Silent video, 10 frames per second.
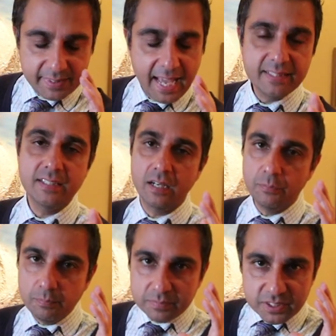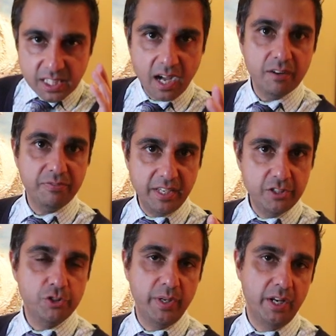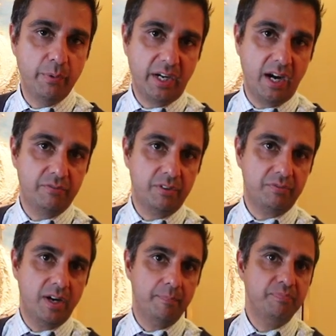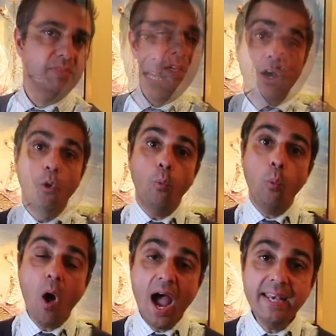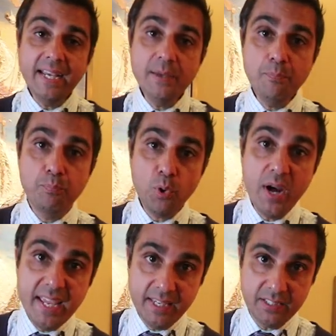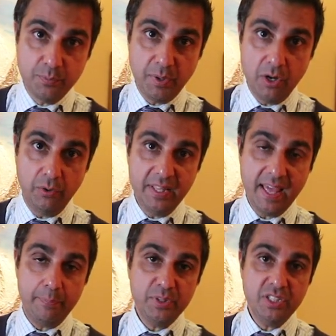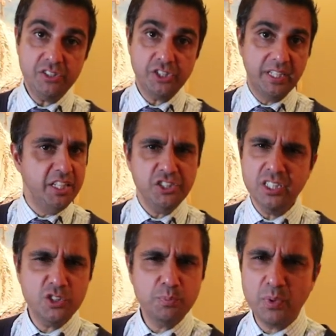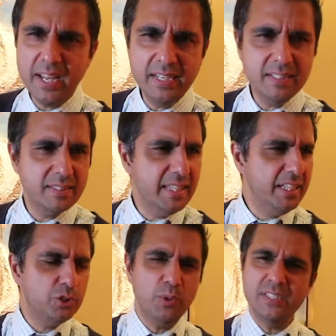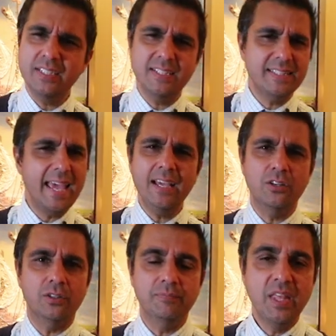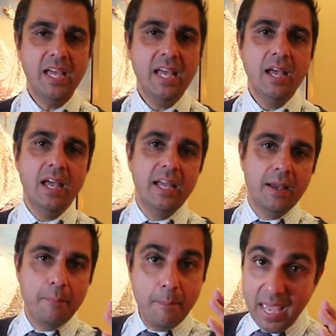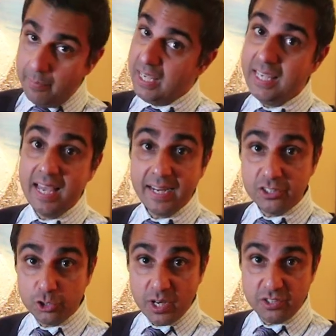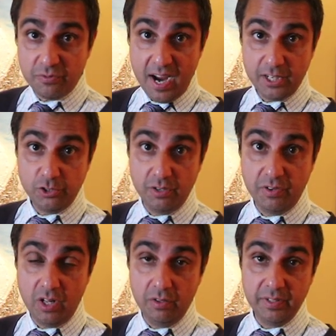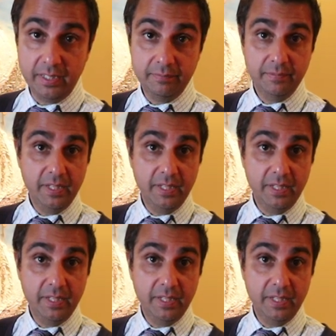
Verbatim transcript: That's a tough injury to recover from. Why did he break his bone in that position? He should have sprained his knee, twisted his ankle. Maybe he had a stress fracture evolving.